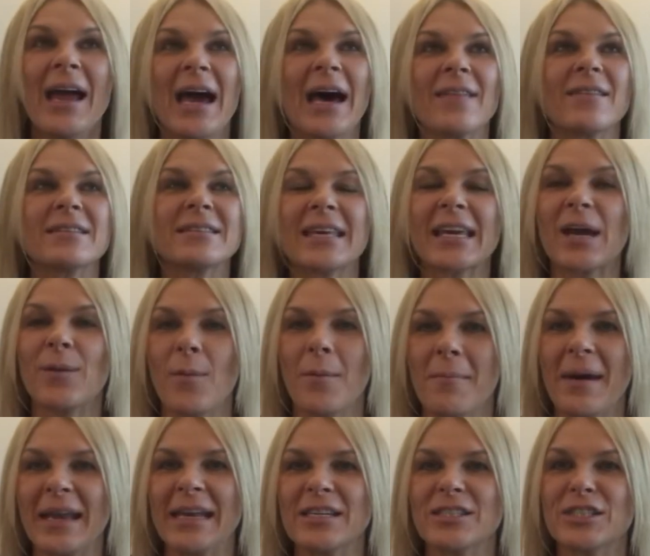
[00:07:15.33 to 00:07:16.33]
and the second one
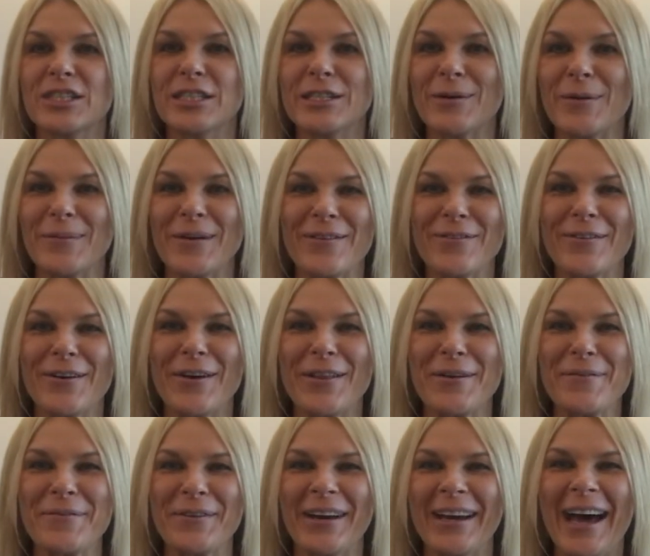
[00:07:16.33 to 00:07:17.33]
managed to do a bit
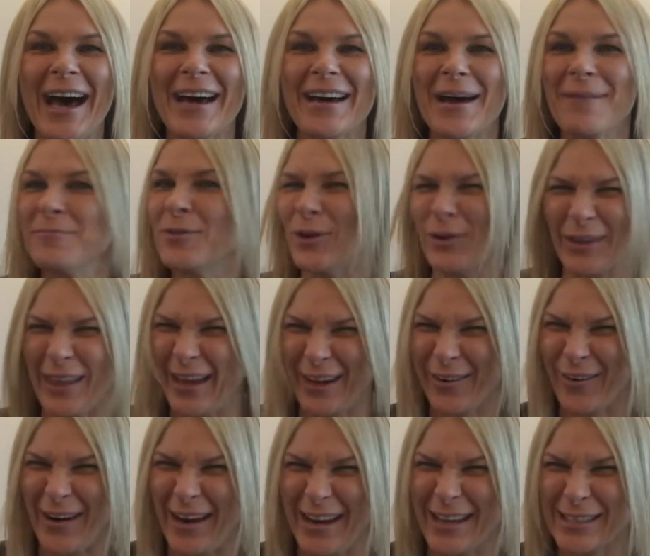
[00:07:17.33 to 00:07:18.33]
further, but I'm not that
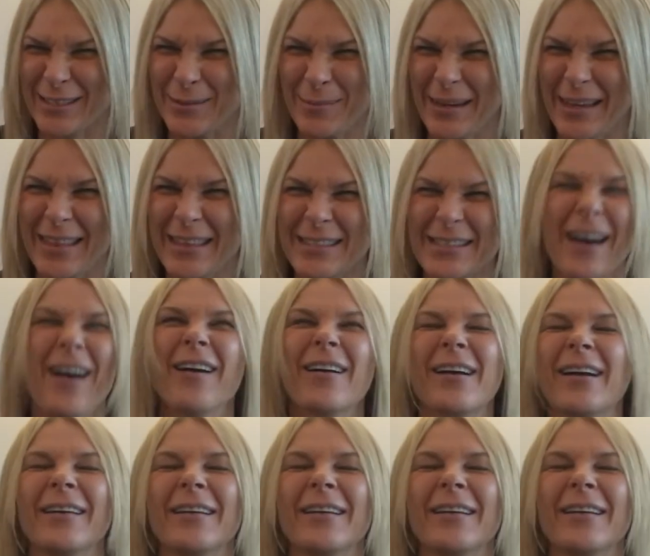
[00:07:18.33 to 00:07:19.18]
great at swimming in the dark,